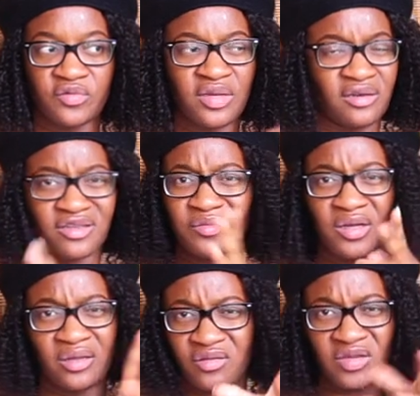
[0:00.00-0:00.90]
was there and
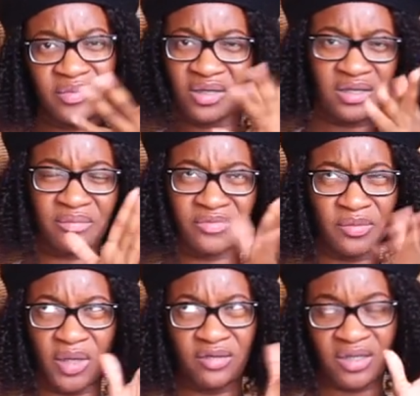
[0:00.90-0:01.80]
someone else, I
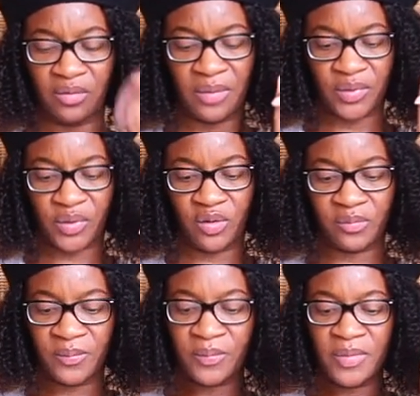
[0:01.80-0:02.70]
don't remember
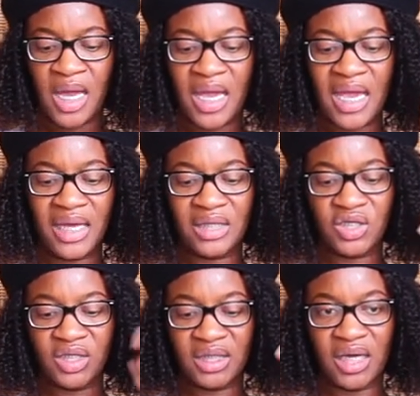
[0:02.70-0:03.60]
who.
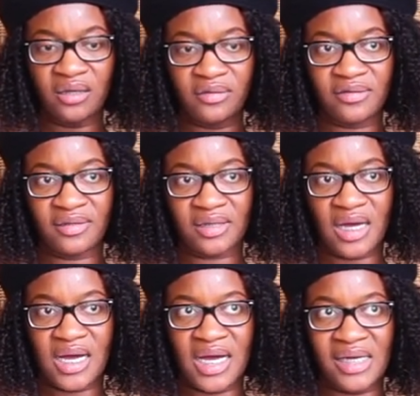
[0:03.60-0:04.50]
And she tells
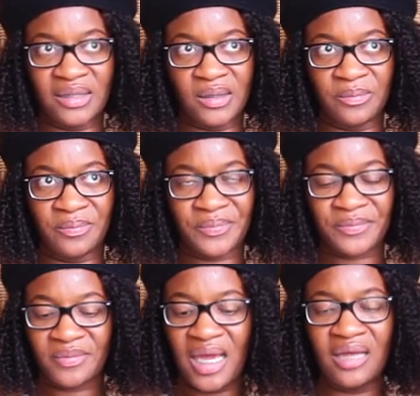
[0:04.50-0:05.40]
Ella,
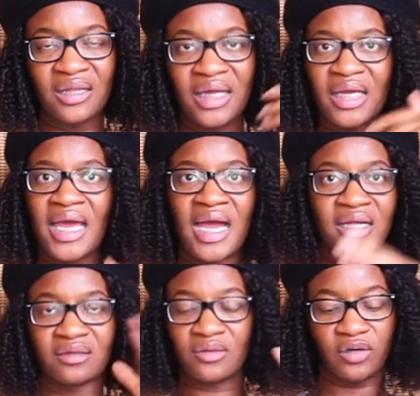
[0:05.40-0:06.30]
like,
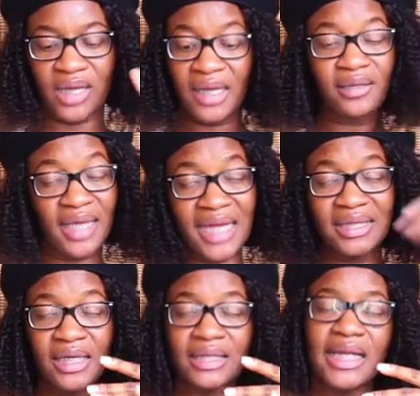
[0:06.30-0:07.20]
Kat, or
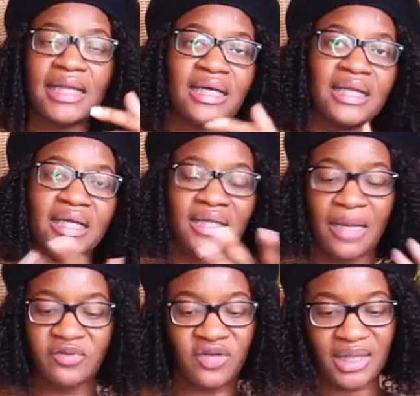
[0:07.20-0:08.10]
Kat tells Ella, like,
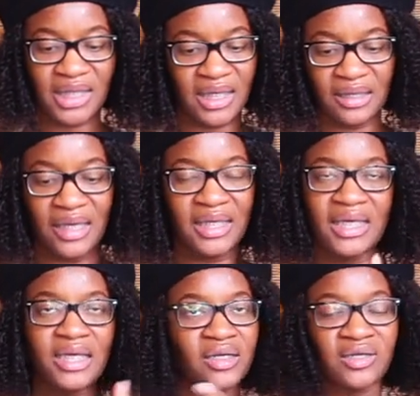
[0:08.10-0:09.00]
stop stressing. Like,
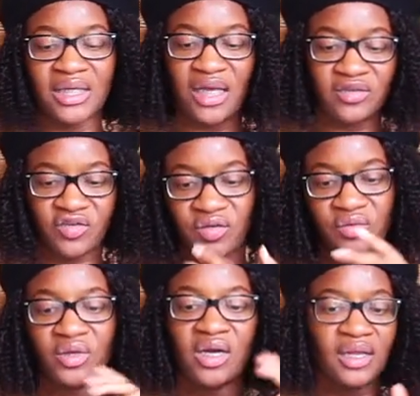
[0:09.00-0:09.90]
he clearly likes
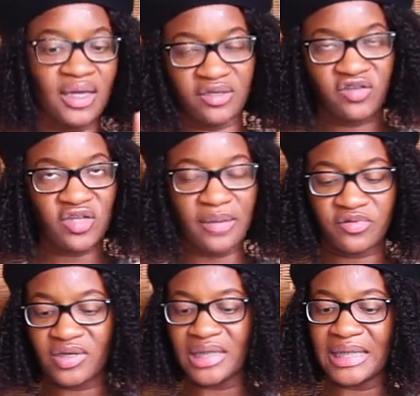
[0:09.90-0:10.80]
you. Like, just stop
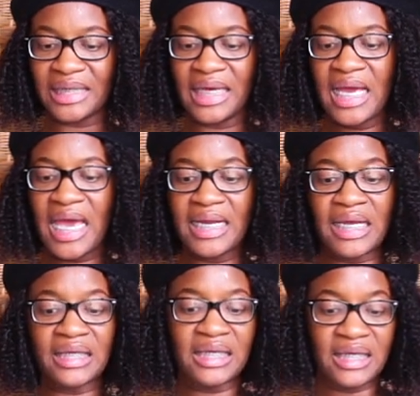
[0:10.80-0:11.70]
stressing. And
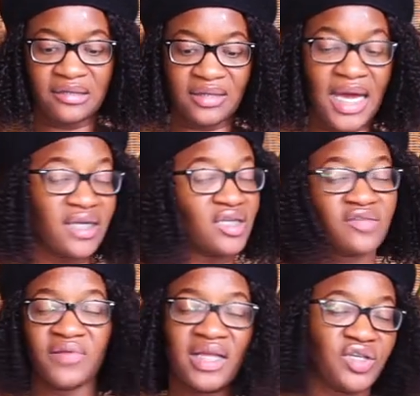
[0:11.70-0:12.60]
Ella is, I
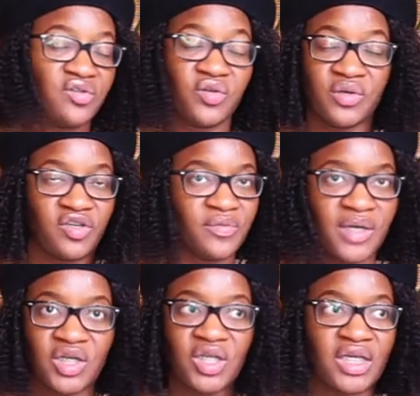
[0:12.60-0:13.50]
just feel like she's doing too
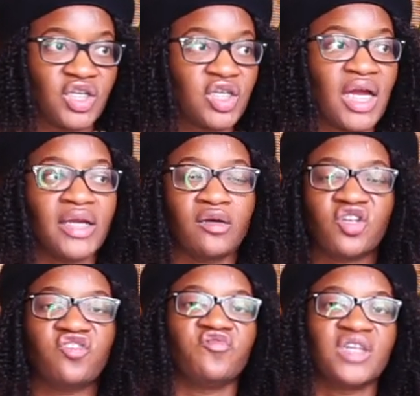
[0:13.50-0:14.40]
much. Like, I know
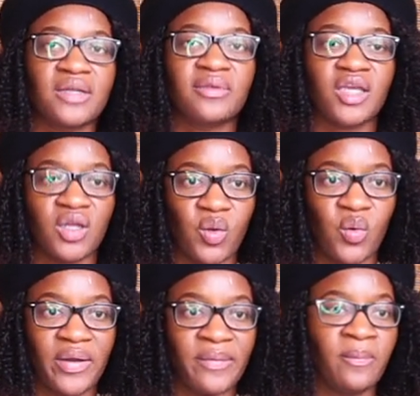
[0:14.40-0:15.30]
she's visibly
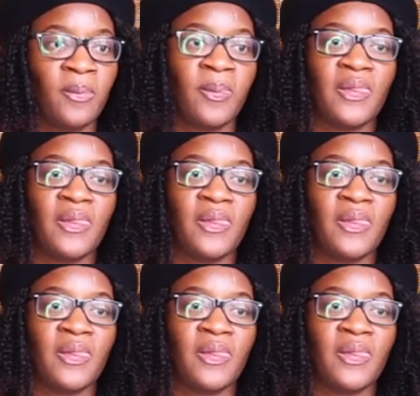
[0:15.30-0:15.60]
annoyed,